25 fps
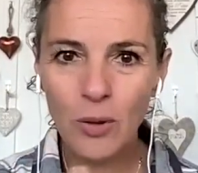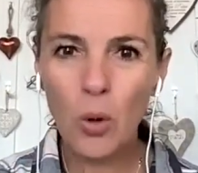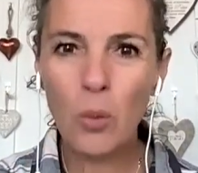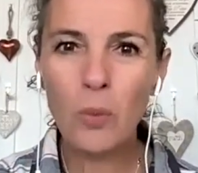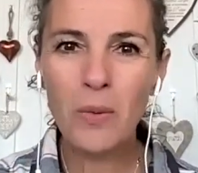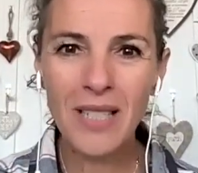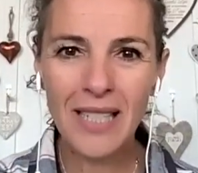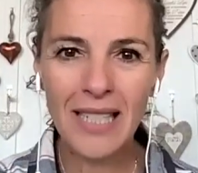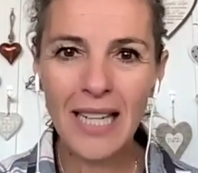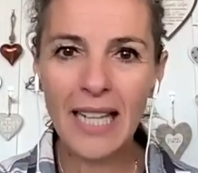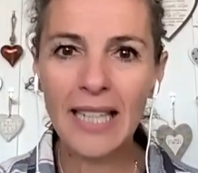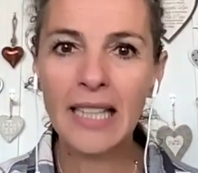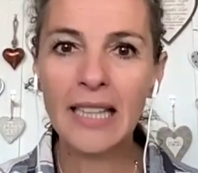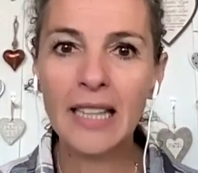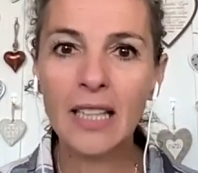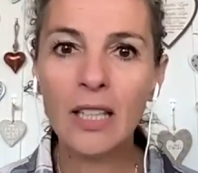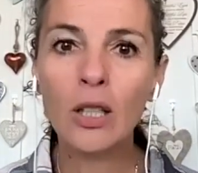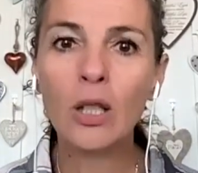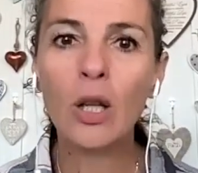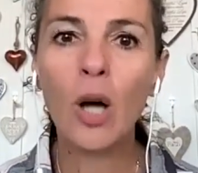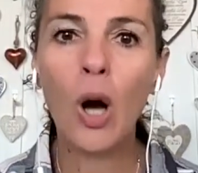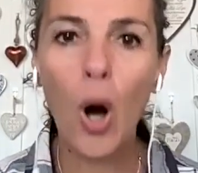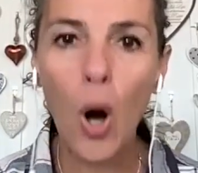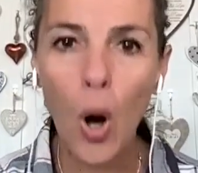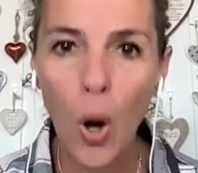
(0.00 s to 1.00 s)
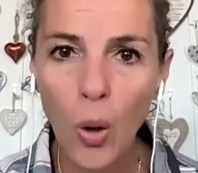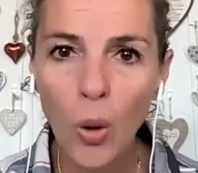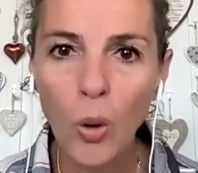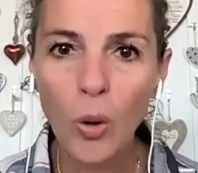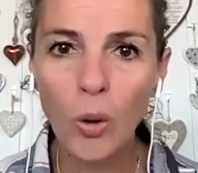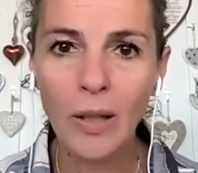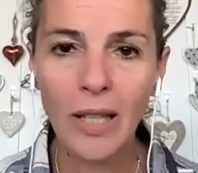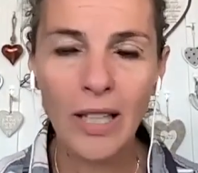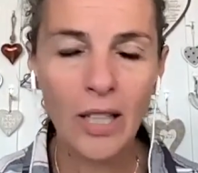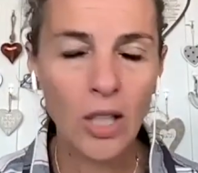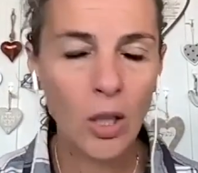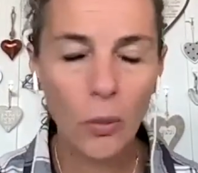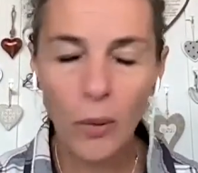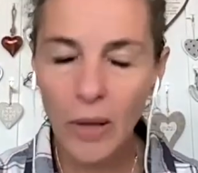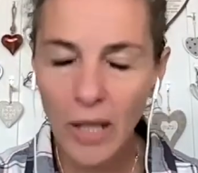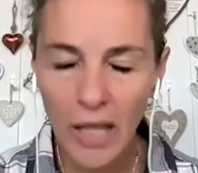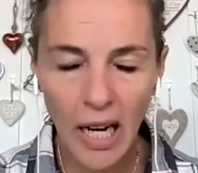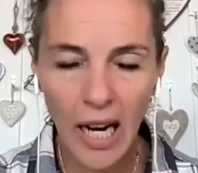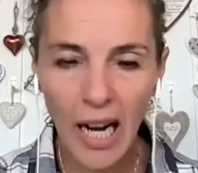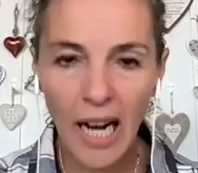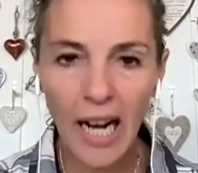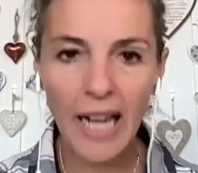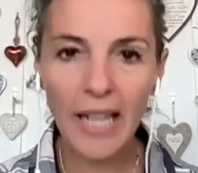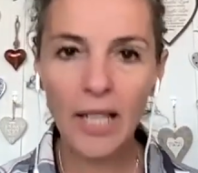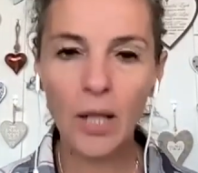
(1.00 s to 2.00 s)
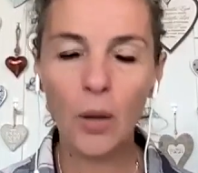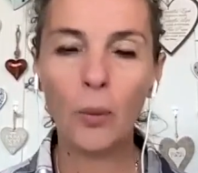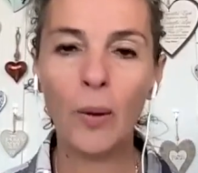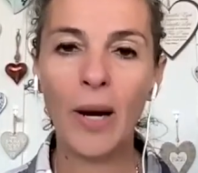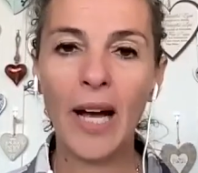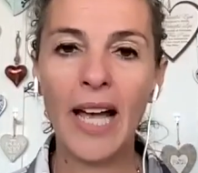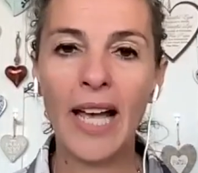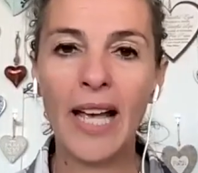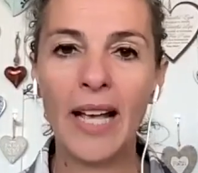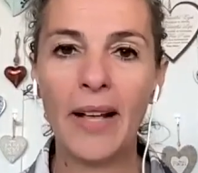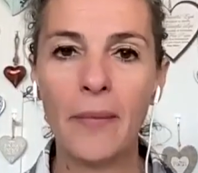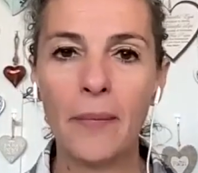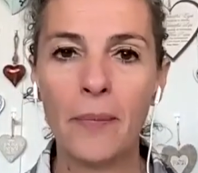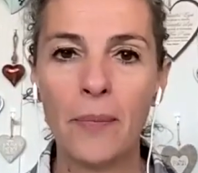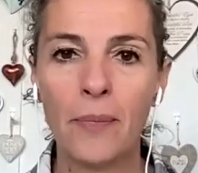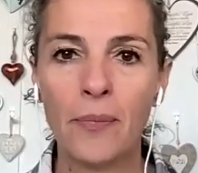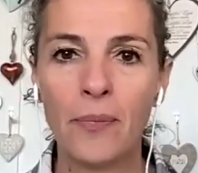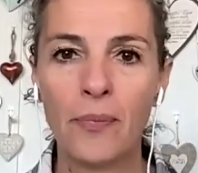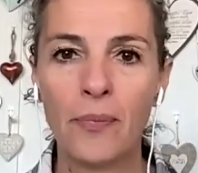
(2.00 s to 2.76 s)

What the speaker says: almost like a little hole and you want to hide away.